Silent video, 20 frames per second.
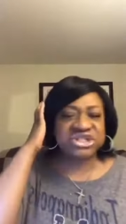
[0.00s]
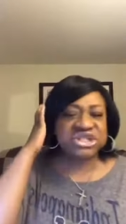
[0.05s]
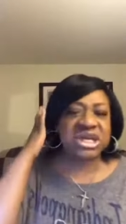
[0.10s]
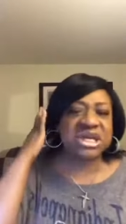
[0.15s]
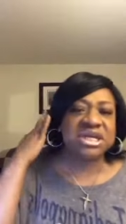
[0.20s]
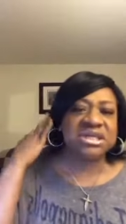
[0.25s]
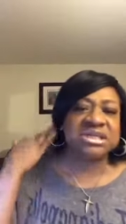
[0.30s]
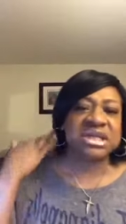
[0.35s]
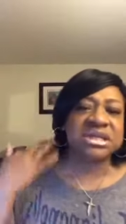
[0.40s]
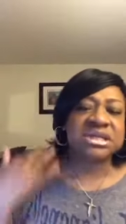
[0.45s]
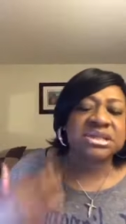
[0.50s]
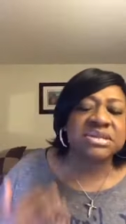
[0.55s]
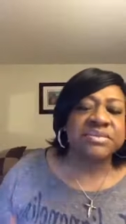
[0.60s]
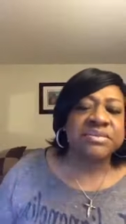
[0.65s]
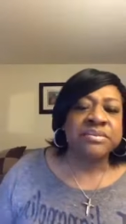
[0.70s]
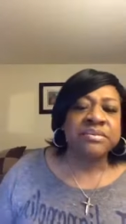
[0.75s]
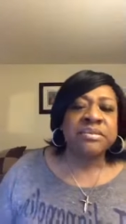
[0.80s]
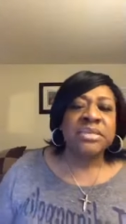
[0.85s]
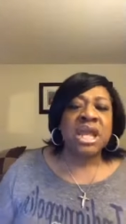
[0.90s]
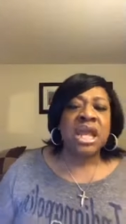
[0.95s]
Jesus.
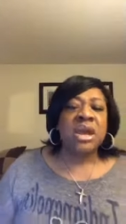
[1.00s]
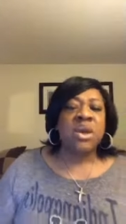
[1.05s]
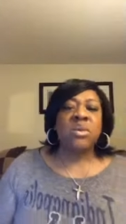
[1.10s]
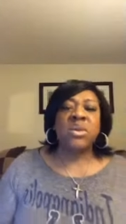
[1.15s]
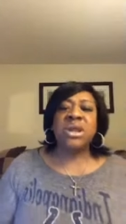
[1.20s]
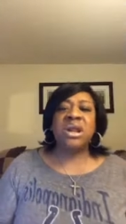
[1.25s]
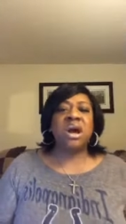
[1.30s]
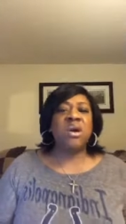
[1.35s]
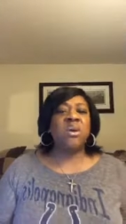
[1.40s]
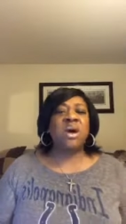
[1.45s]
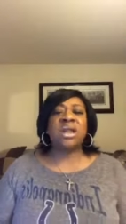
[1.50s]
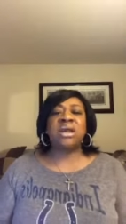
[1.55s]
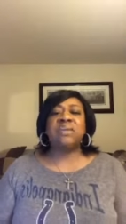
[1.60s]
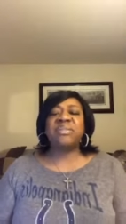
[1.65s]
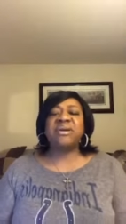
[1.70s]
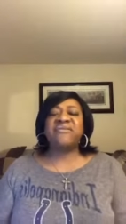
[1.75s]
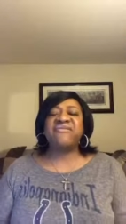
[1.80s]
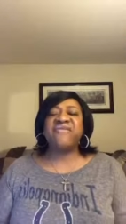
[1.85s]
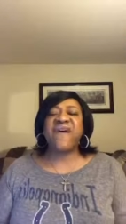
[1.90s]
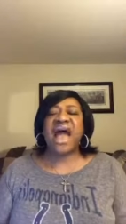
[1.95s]
We don't want
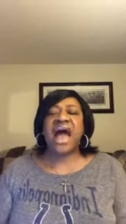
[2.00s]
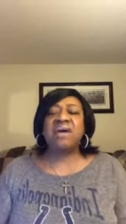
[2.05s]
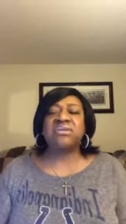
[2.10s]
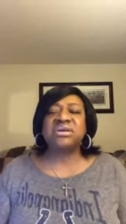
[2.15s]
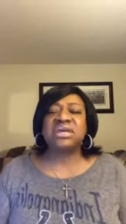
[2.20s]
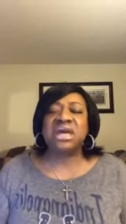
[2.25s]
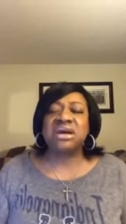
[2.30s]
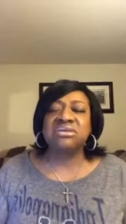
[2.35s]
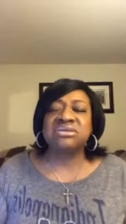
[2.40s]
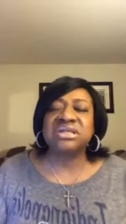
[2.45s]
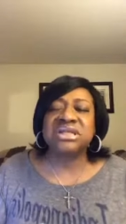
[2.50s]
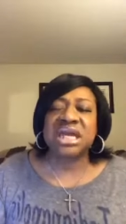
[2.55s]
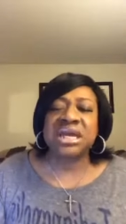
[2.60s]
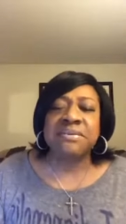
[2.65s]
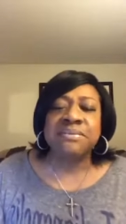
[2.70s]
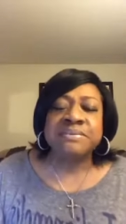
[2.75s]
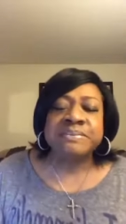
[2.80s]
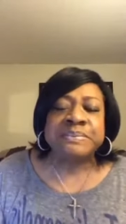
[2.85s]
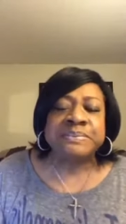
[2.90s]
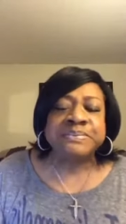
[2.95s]
to be found guilty